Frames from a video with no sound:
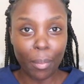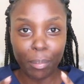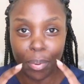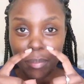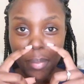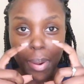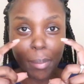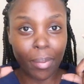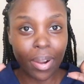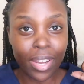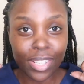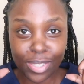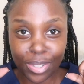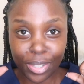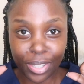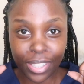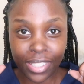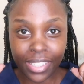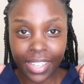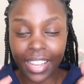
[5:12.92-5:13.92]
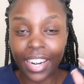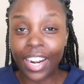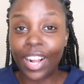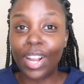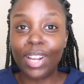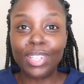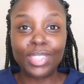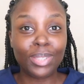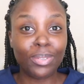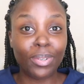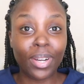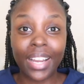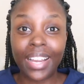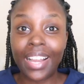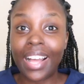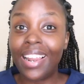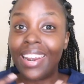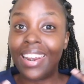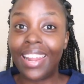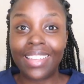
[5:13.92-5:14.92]
put my mask on and I go to
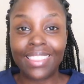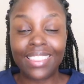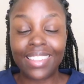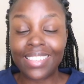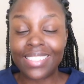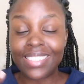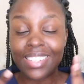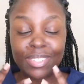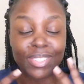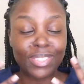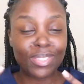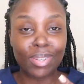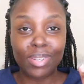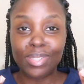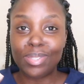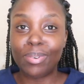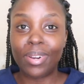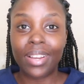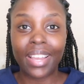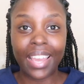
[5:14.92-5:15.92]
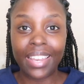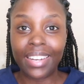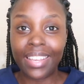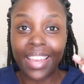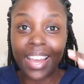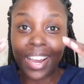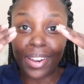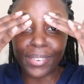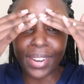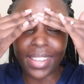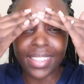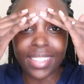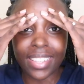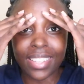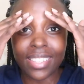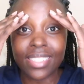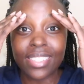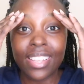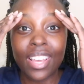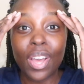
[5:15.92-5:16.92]
work like this. I just go to work anyhow like
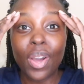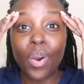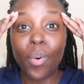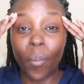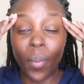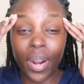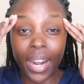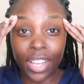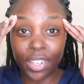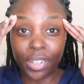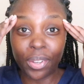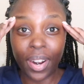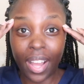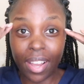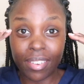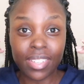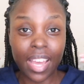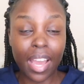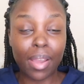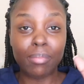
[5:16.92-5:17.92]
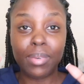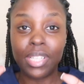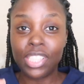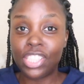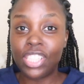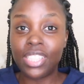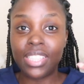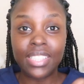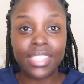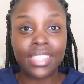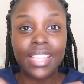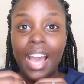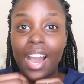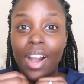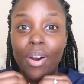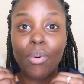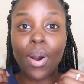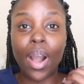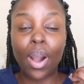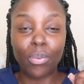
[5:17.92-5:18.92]
this when I don't have time. Literally, this is
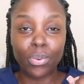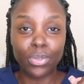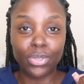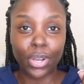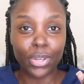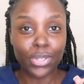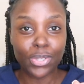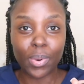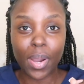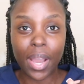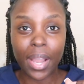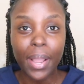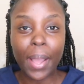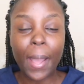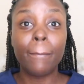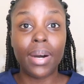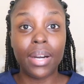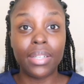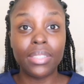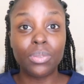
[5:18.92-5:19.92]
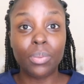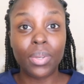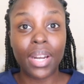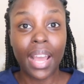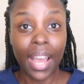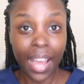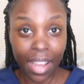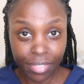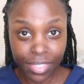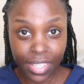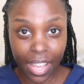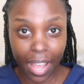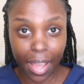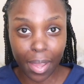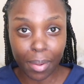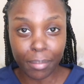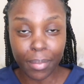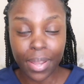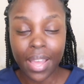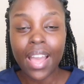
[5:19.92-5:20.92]
how I would go to work. But when I have
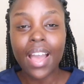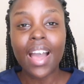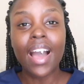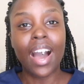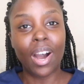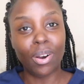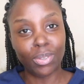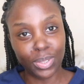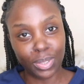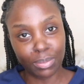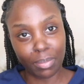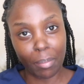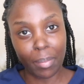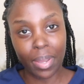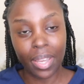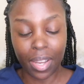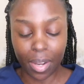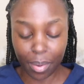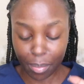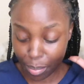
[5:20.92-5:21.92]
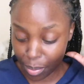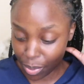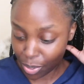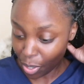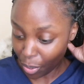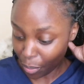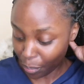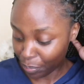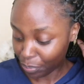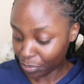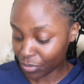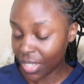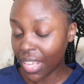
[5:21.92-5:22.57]
time, I will do my makeup. So